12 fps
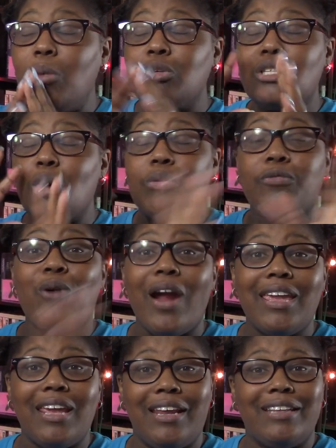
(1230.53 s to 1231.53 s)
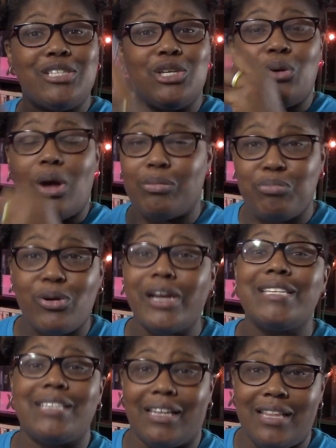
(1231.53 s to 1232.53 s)
So before I get into
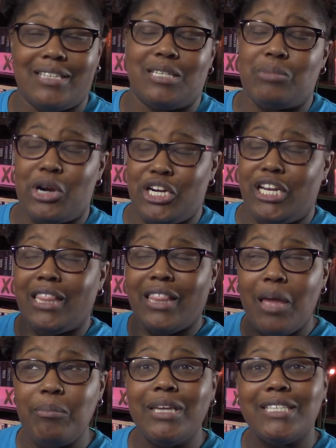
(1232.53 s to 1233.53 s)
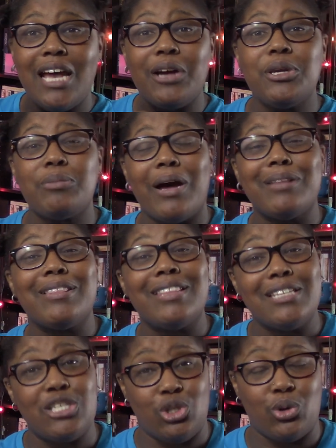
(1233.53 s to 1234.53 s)
praising Alexa Martin, let me tell you about
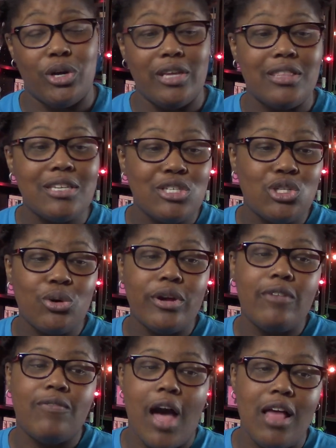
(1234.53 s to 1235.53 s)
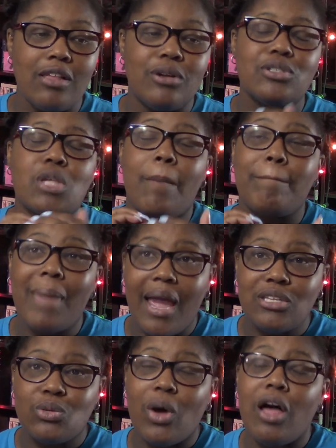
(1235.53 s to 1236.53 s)
this story. This story follows
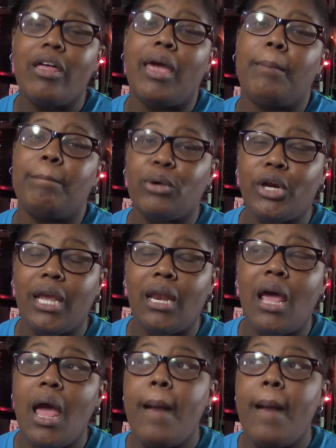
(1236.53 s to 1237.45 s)
Maxwell and Bryn.